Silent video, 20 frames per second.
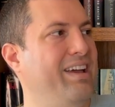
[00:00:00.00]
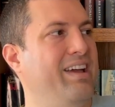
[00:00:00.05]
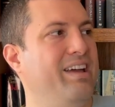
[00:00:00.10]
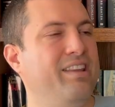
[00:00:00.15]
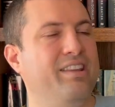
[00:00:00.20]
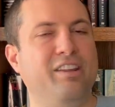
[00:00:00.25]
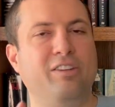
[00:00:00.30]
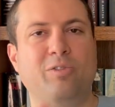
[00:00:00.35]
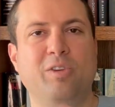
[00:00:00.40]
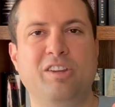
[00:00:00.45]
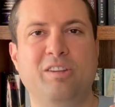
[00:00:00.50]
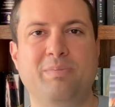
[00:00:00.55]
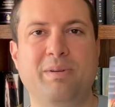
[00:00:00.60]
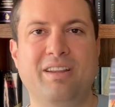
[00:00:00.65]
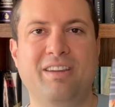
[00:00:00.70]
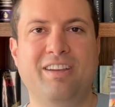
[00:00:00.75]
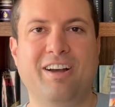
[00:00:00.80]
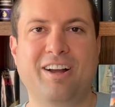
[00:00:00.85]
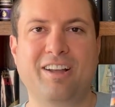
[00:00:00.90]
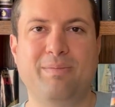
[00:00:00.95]
This one's been
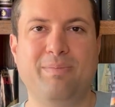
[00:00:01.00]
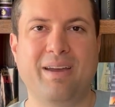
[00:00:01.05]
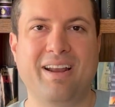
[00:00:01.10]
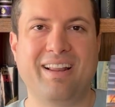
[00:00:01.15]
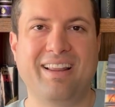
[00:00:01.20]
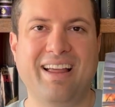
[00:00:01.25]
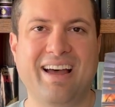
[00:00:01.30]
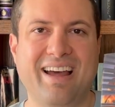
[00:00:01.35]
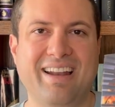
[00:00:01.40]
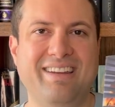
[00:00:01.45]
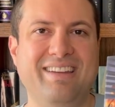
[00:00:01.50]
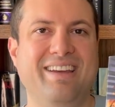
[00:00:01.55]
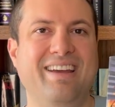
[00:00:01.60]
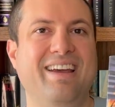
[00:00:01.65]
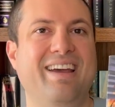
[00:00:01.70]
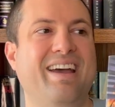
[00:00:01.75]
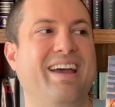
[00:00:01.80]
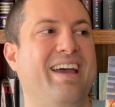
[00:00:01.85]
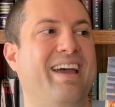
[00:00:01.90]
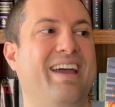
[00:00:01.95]
talked about a lot,
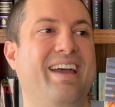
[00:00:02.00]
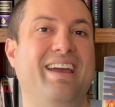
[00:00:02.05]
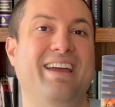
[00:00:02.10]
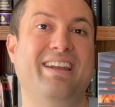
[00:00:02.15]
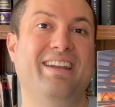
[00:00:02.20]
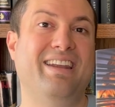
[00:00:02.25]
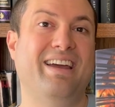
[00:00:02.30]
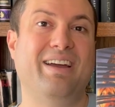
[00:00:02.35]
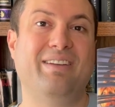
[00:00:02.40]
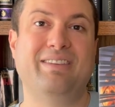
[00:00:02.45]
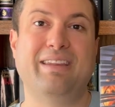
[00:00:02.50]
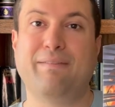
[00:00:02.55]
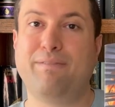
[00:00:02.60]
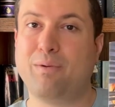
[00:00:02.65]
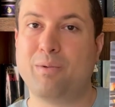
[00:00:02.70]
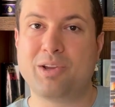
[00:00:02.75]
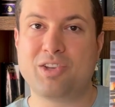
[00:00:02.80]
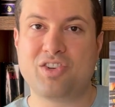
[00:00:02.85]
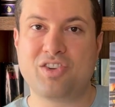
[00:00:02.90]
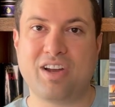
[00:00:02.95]
and definitely
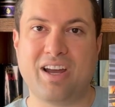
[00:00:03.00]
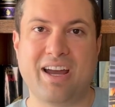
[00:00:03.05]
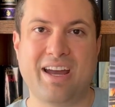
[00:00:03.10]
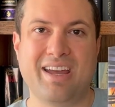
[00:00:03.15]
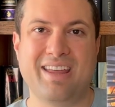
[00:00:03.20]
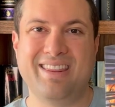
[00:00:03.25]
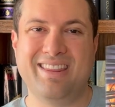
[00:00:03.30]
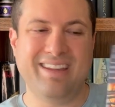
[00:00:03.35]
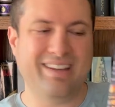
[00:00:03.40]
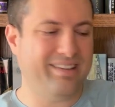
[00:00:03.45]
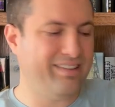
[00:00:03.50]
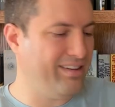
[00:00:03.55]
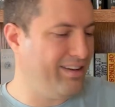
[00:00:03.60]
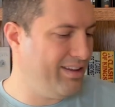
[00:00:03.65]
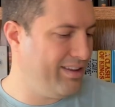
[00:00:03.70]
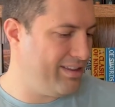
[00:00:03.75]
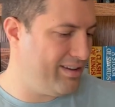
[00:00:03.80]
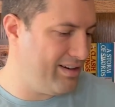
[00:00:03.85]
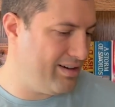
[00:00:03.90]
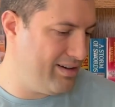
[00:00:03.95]
want to try this
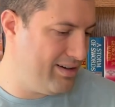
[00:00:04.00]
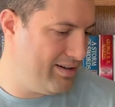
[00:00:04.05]
author.